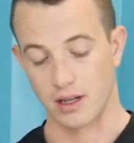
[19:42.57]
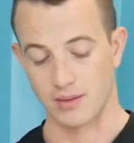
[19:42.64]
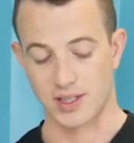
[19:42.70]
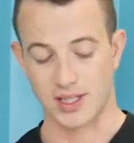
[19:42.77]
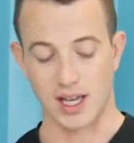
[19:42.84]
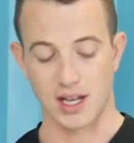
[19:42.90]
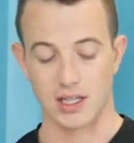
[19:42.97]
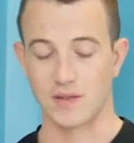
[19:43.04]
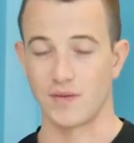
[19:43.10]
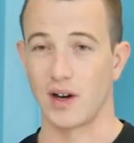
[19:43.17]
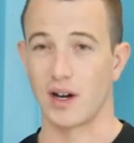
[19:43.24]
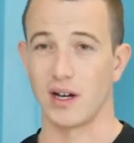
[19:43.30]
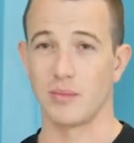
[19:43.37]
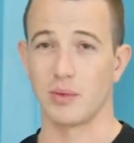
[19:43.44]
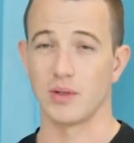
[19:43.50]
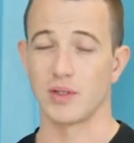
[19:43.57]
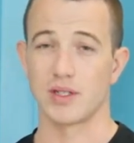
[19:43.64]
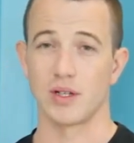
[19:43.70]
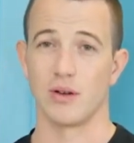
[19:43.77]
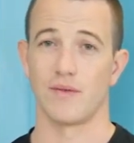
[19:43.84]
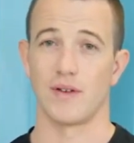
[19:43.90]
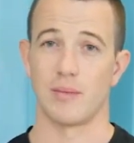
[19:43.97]
Scent is variable,
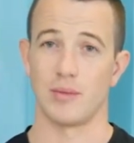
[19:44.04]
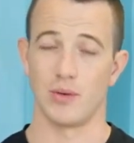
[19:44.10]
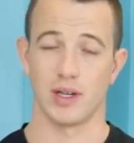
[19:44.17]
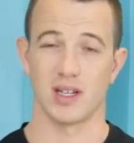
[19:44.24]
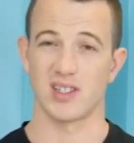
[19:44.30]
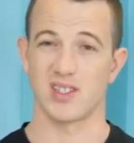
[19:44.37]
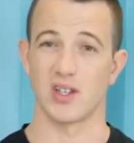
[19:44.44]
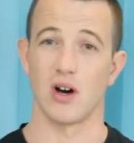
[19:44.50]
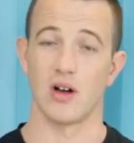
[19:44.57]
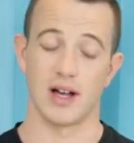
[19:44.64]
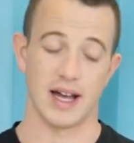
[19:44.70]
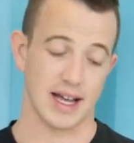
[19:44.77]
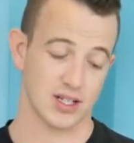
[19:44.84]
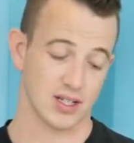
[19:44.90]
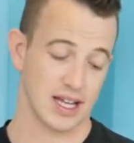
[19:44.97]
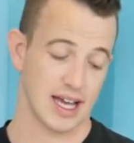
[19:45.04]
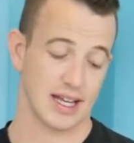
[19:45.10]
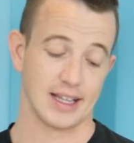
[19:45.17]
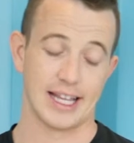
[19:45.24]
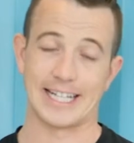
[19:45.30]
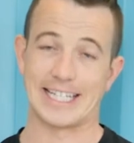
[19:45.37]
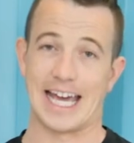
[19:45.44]
so if I'm doing a salt,
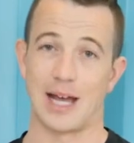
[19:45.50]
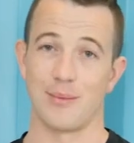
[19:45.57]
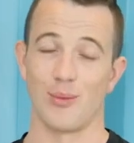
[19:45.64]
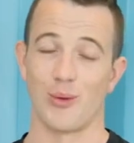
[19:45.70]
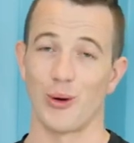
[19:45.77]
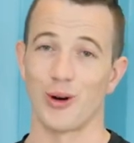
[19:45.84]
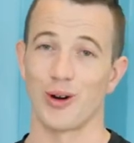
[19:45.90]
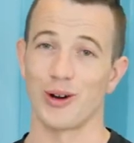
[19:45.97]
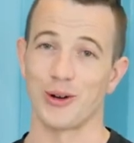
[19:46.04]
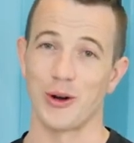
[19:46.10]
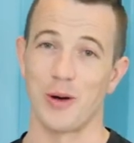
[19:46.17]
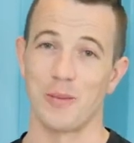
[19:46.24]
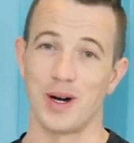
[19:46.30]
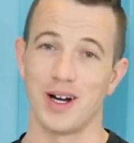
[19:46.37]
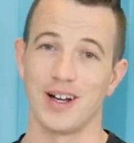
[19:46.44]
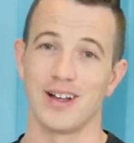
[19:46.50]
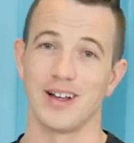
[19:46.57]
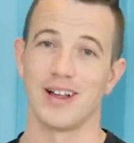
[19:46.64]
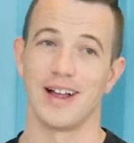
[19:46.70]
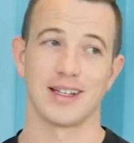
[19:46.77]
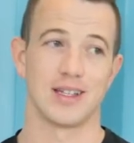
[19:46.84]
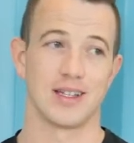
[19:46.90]
I'd like to add more aroma.
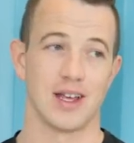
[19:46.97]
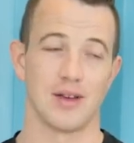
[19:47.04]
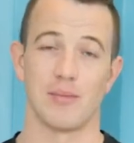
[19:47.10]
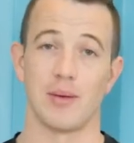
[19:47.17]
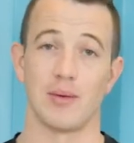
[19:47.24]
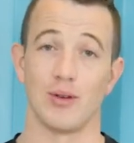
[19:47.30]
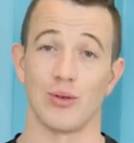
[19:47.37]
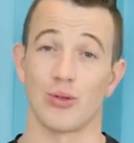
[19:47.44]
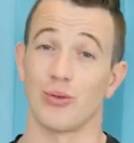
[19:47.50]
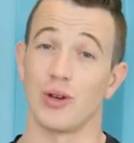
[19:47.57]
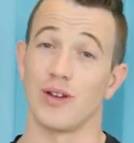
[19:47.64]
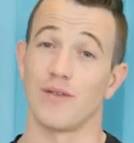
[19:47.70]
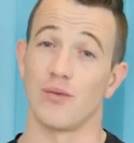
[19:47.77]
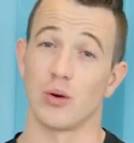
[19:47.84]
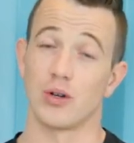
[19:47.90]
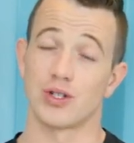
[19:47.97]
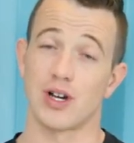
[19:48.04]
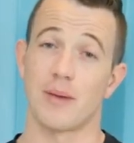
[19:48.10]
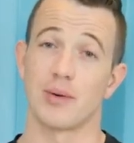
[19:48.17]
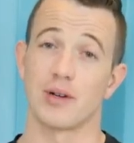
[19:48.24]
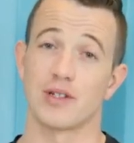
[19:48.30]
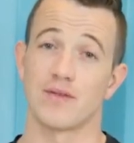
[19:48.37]
I like to maybe do 3 to 4
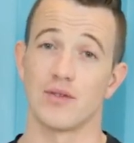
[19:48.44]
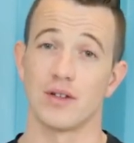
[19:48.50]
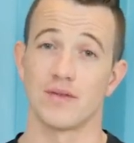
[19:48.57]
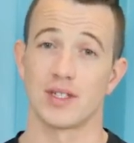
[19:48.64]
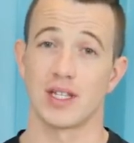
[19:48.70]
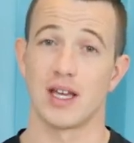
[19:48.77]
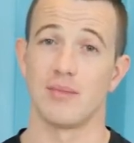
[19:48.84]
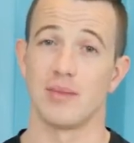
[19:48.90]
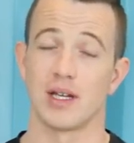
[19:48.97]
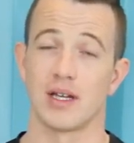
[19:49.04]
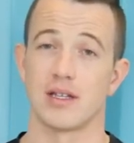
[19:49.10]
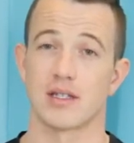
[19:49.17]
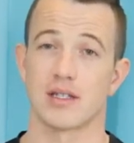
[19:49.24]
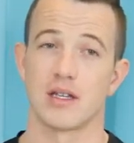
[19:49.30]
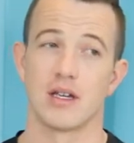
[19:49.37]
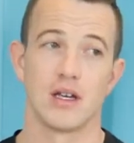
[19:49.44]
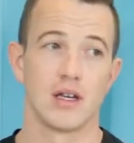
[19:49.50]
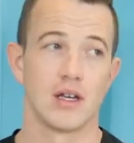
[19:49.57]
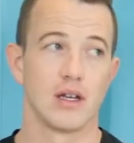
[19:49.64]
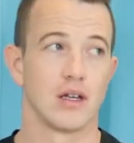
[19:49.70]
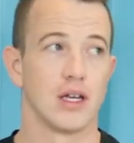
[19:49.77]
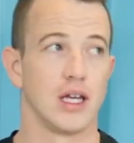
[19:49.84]
droppers full of scent, because
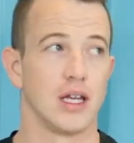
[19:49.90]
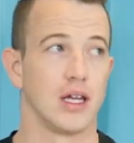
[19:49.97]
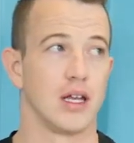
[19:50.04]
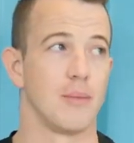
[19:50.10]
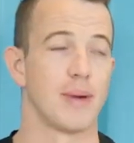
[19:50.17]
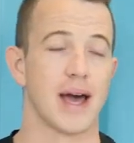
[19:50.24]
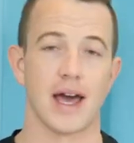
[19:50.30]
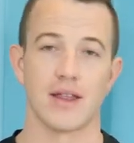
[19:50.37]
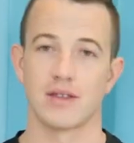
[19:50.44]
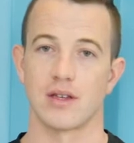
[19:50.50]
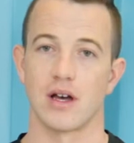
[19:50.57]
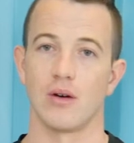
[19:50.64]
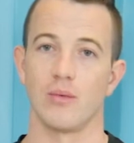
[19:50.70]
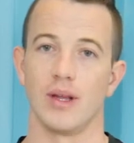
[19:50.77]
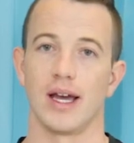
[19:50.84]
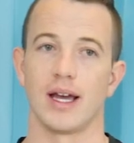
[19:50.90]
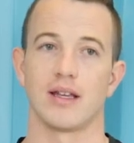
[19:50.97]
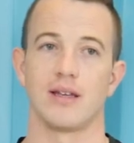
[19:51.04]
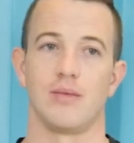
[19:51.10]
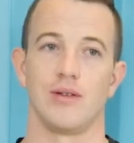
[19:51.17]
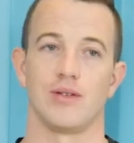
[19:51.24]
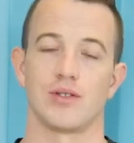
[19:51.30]
in a bath salt, we like
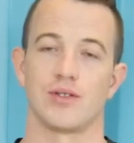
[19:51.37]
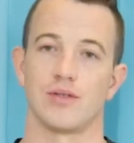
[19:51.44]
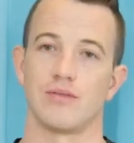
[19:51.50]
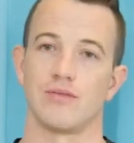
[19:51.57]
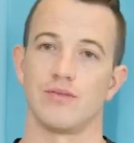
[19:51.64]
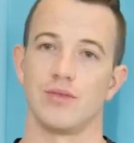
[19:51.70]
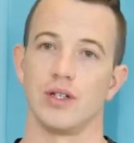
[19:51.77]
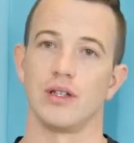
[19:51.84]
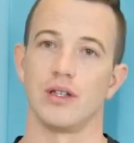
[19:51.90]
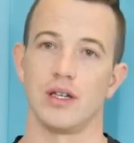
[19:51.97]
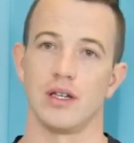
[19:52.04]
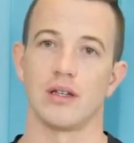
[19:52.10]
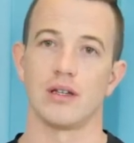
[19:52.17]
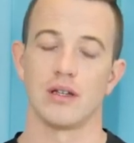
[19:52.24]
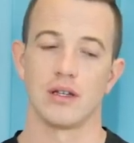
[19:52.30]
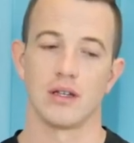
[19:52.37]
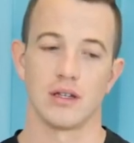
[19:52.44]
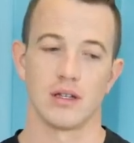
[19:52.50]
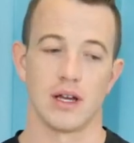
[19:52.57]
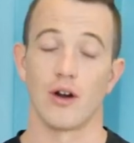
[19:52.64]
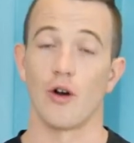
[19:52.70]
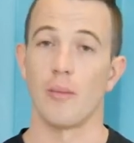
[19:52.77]
it to be really
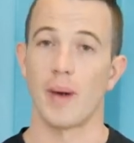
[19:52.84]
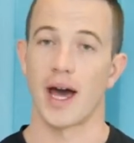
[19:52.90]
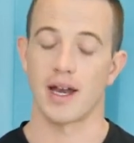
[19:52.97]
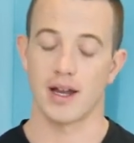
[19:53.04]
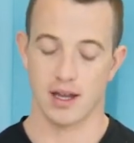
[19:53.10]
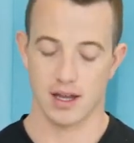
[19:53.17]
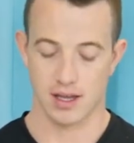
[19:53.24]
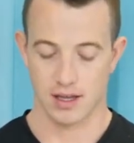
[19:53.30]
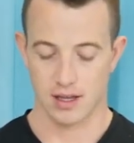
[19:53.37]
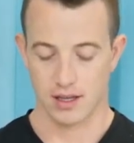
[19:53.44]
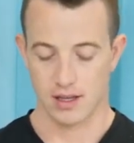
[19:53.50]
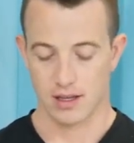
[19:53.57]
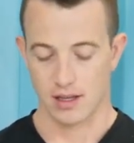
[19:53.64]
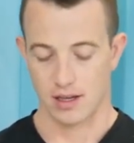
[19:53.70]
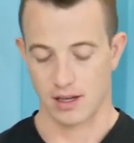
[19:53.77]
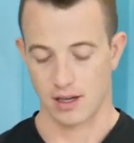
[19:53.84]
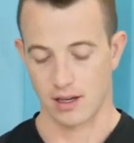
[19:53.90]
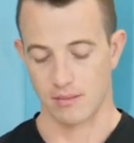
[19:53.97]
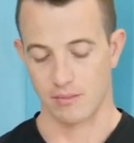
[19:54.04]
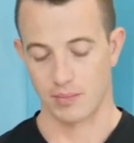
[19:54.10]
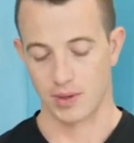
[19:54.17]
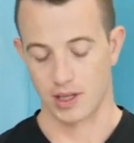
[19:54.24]
aromatic.
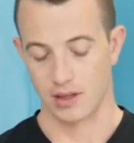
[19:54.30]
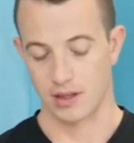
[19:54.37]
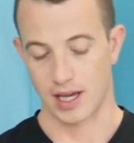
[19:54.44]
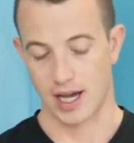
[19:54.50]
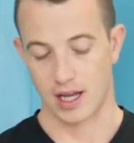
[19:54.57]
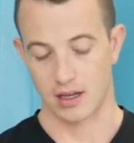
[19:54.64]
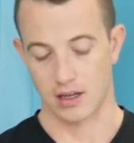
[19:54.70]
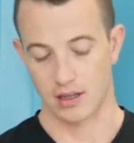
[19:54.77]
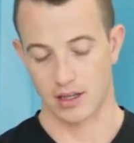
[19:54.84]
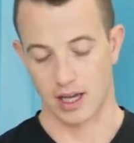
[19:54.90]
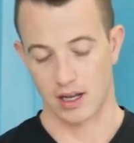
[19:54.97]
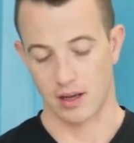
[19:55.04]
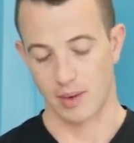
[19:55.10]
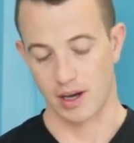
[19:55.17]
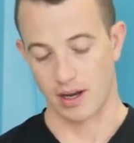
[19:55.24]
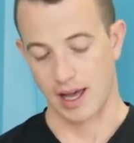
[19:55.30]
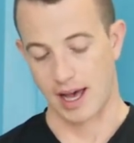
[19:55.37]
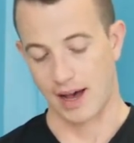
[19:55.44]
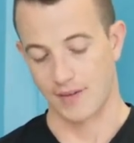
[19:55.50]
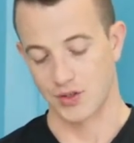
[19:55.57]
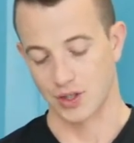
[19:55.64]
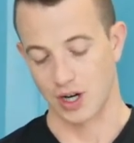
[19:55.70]
but that about a
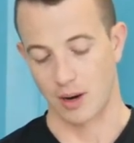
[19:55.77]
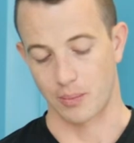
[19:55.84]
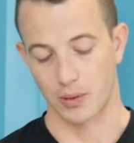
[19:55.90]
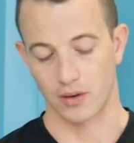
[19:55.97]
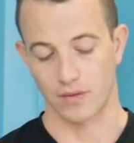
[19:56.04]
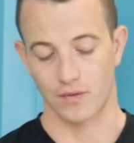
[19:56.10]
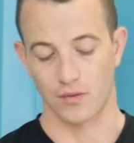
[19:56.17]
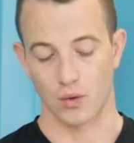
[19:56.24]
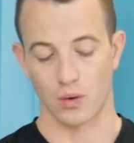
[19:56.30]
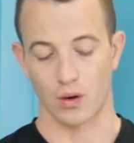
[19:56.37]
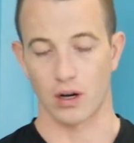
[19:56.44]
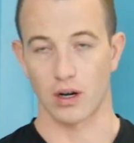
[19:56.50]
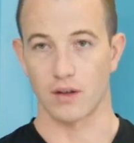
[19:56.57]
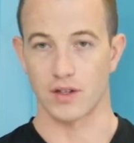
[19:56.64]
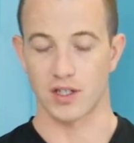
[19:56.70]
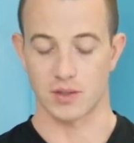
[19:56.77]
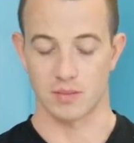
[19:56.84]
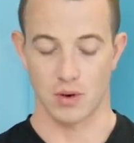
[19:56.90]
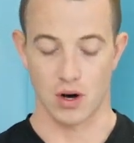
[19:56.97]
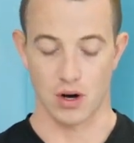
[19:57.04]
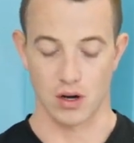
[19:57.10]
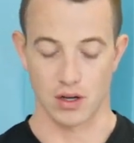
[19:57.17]
half dropper for the
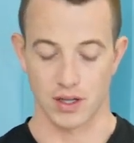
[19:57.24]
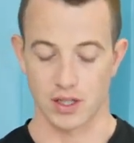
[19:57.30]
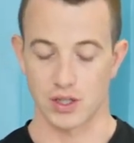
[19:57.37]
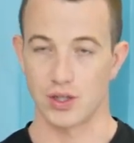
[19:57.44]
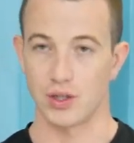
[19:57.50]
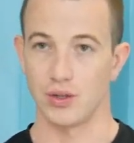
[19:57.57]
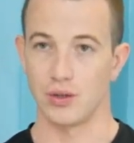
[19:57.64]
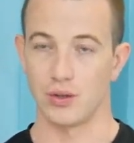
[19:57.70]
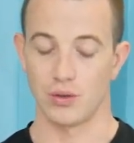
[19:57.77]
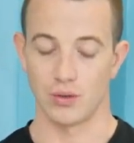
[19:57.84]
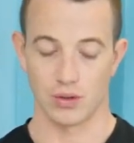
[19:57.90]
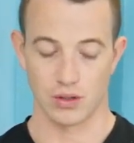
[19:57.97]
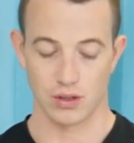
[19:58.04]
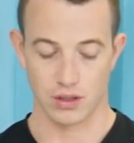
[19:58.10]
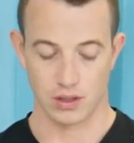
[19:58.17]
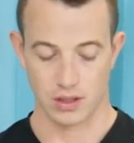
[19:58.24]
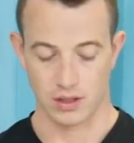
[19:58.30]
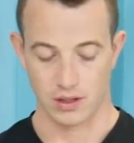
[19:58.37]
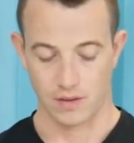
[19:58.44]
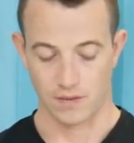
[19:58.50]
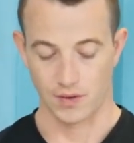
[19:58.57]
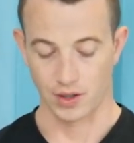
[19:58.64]
small and then 2
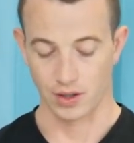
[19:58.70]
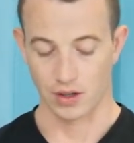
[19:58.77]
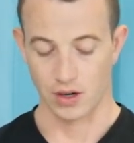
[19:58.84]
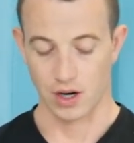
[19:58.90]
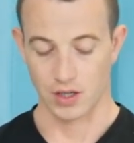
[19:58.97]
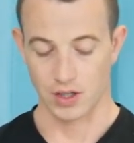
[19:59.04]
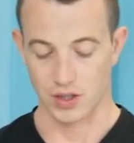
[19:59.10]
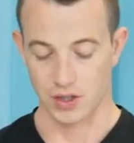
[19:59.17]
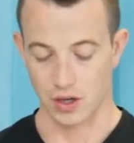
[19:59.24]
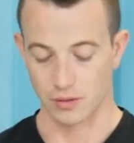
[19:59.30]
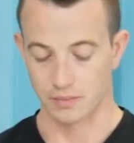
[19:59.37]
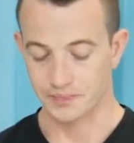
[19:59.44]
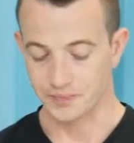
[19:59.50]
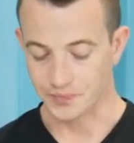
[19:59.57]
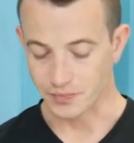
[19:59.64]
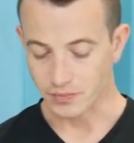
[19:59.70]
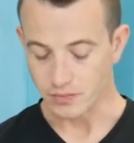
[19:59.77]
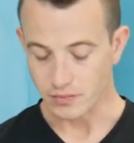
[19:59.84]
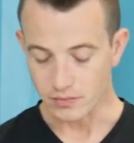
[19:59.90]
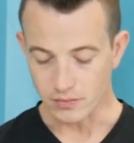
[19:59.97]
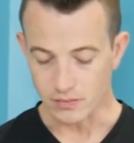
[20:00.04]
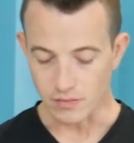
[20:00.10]
for the large. So
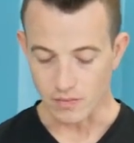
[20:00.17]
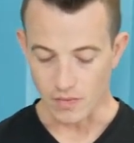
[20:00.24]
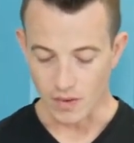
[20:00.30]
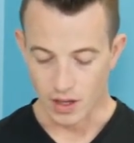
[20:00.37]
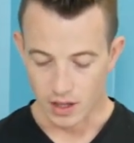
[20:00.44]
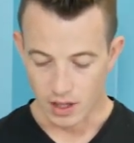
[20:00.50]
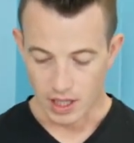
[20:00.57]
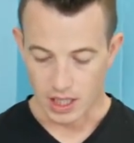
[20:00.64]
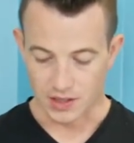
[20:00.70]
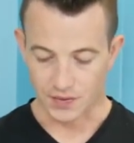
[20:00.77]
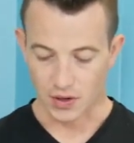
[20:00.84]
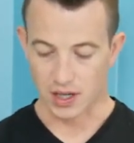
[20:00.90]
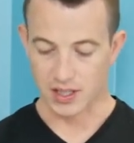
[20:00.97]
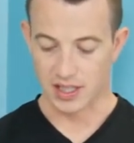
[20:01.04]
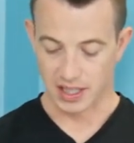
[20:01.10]
as far as